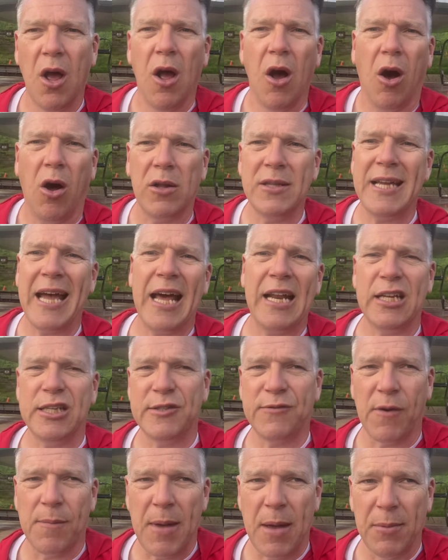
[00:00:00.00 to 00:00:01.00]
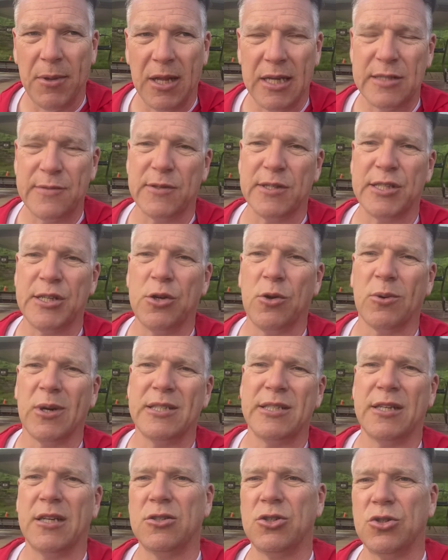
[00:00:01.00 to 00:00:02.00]
All data is from MLS for single
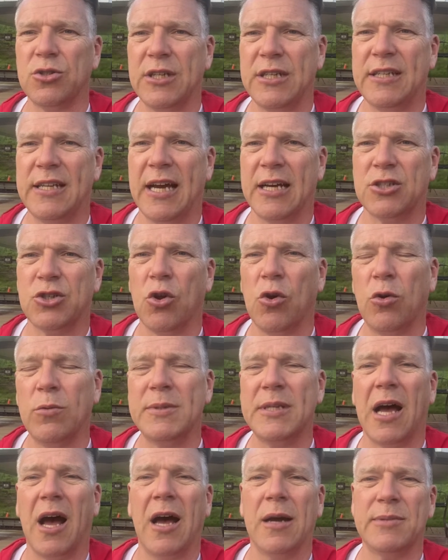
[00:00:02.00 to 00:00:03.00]
residential detached homes.